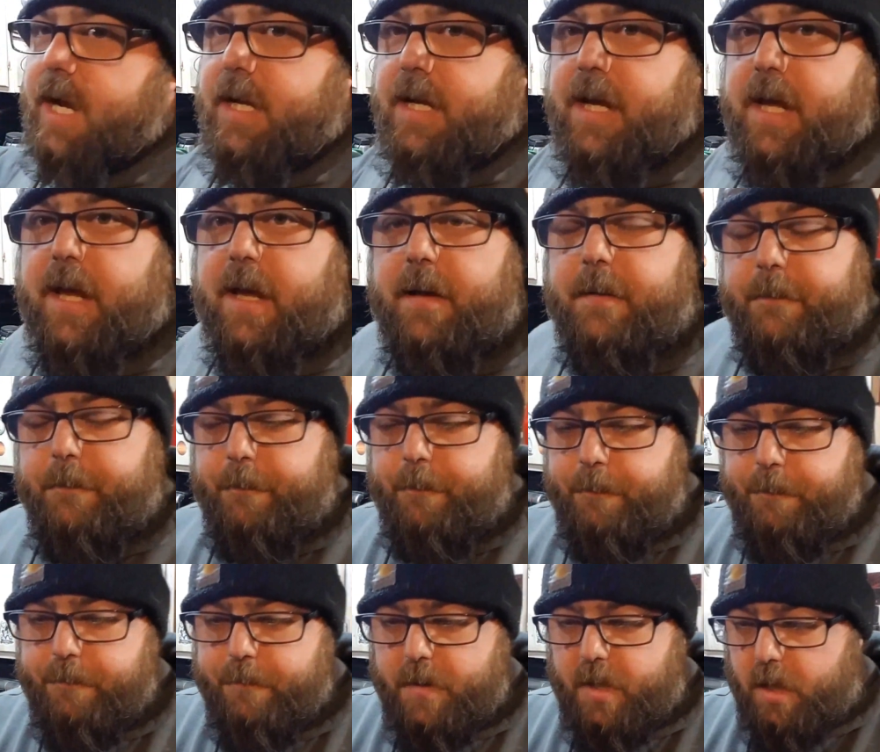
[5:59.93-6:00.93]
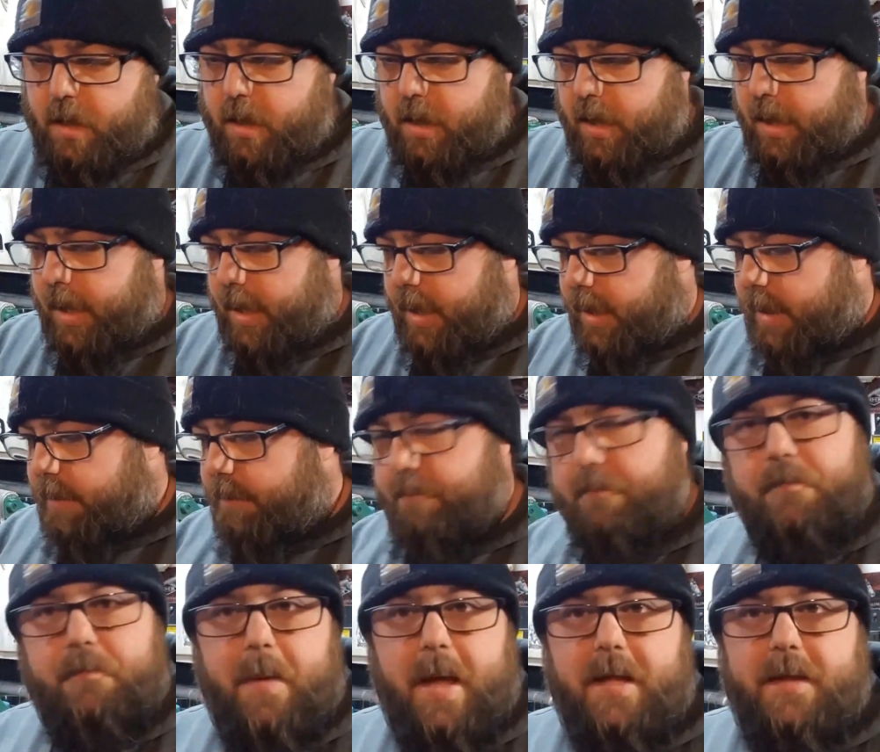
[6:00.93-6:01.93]
aid kit.
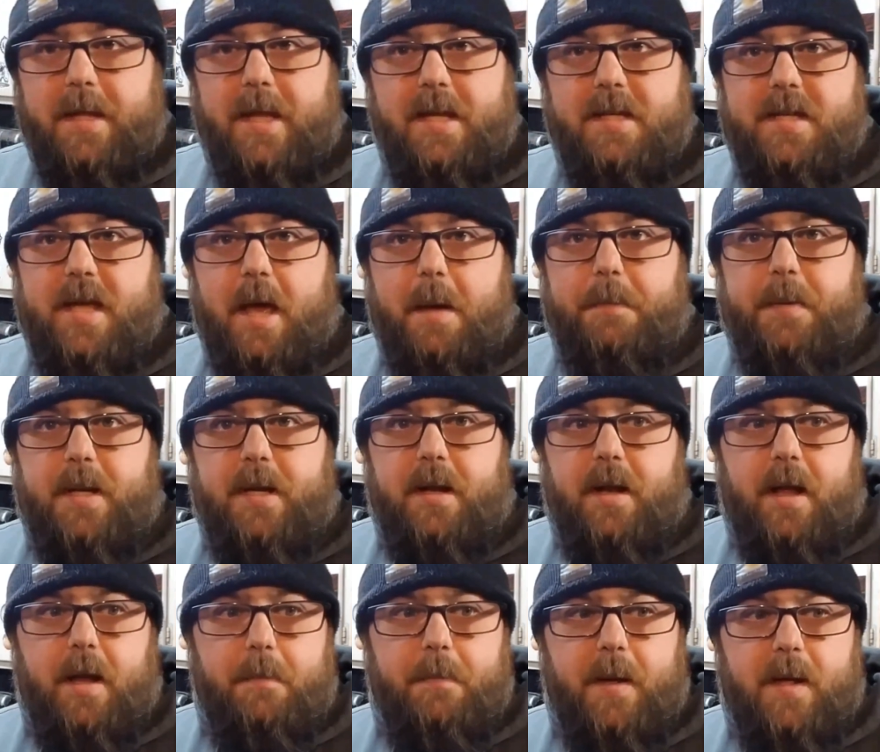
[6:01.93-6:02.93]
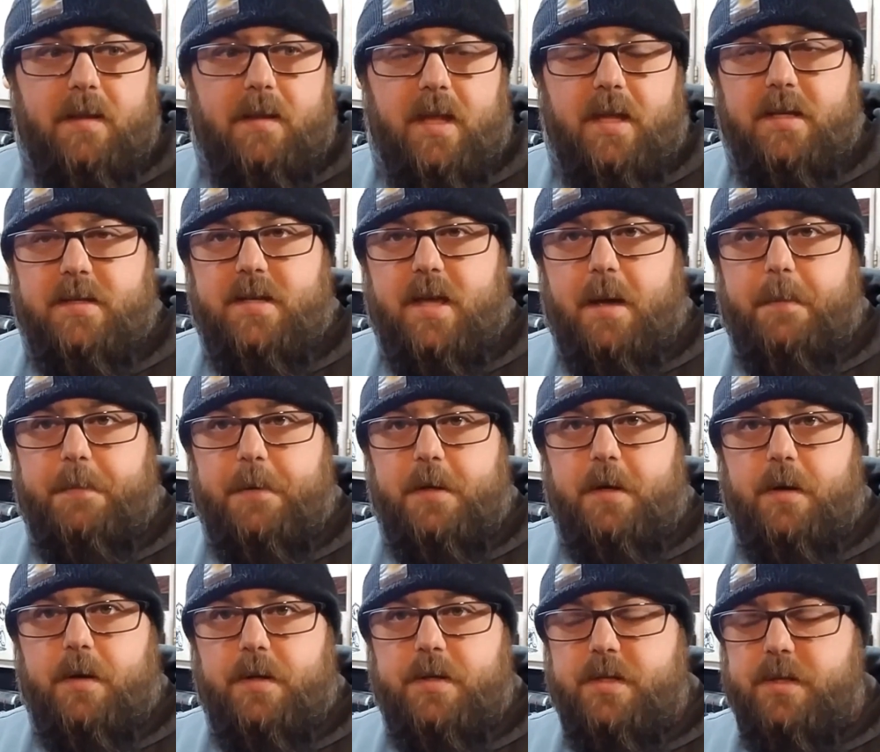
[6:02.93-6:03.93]
Bad things happen at night. things happen
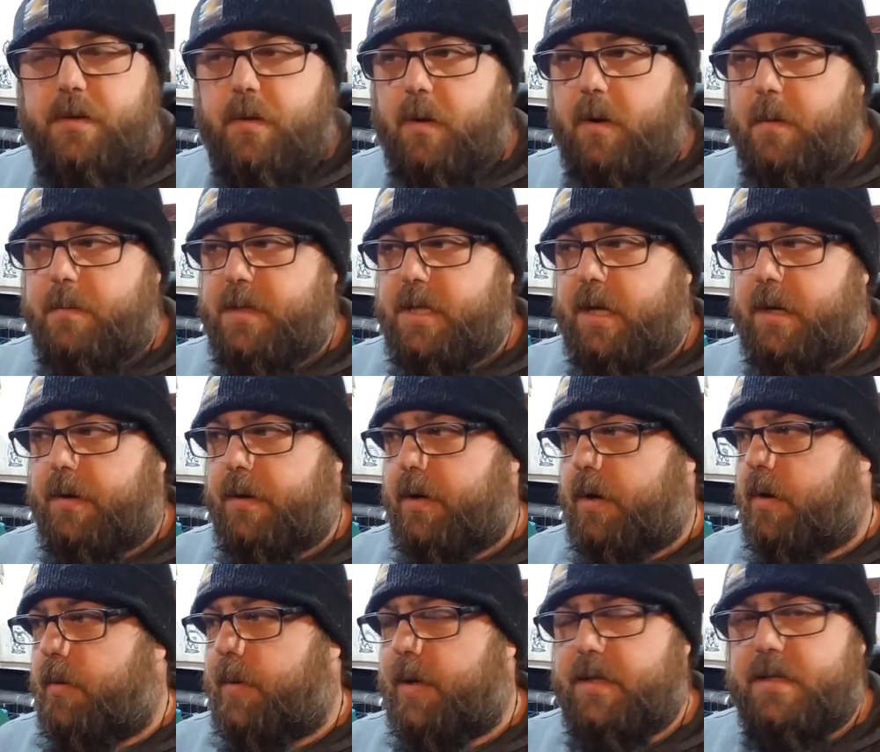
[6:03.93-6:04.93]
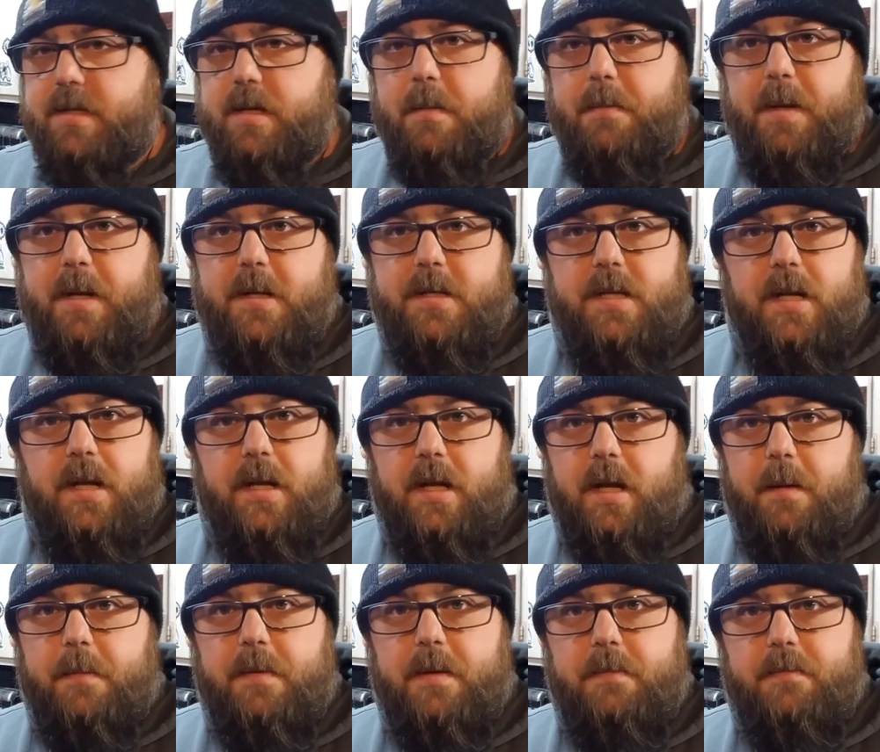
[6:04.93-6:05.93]
during storms. You don't know when somebody's going to
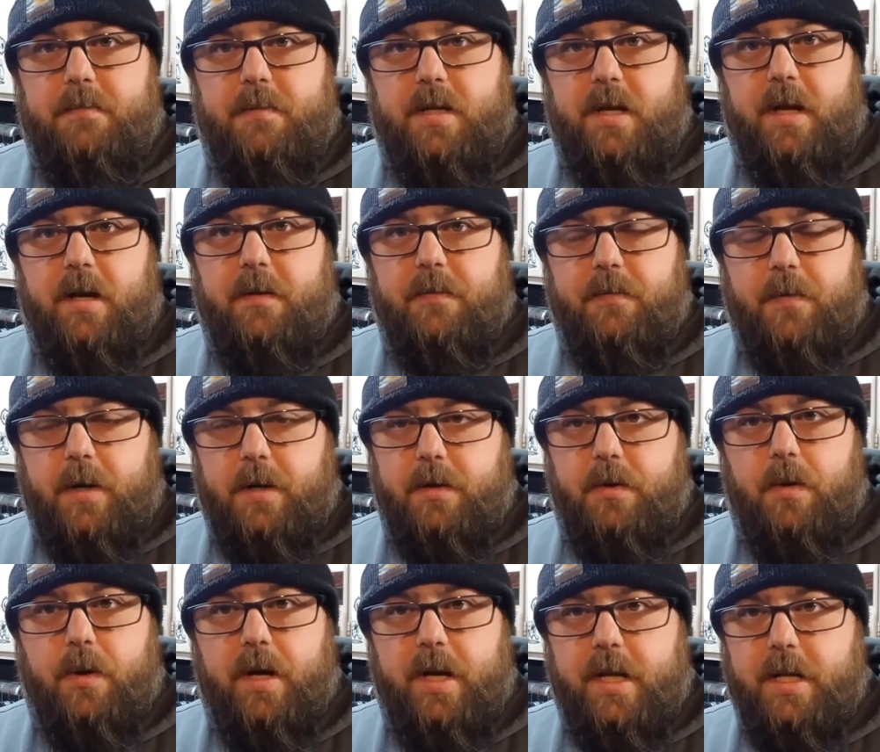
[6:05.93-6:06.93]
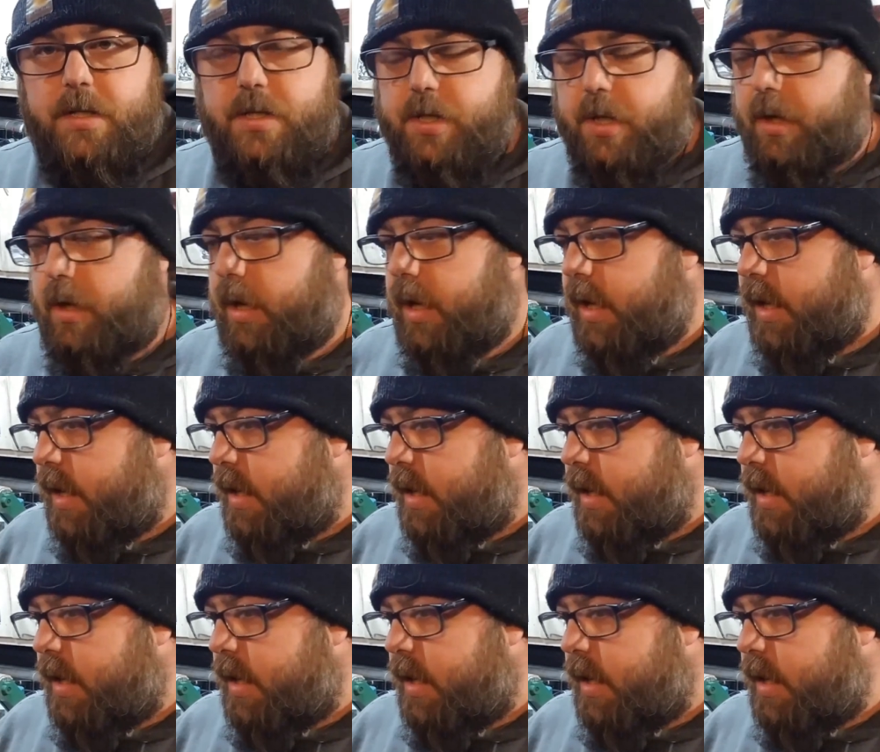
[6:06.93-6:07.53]
come to your front door injured.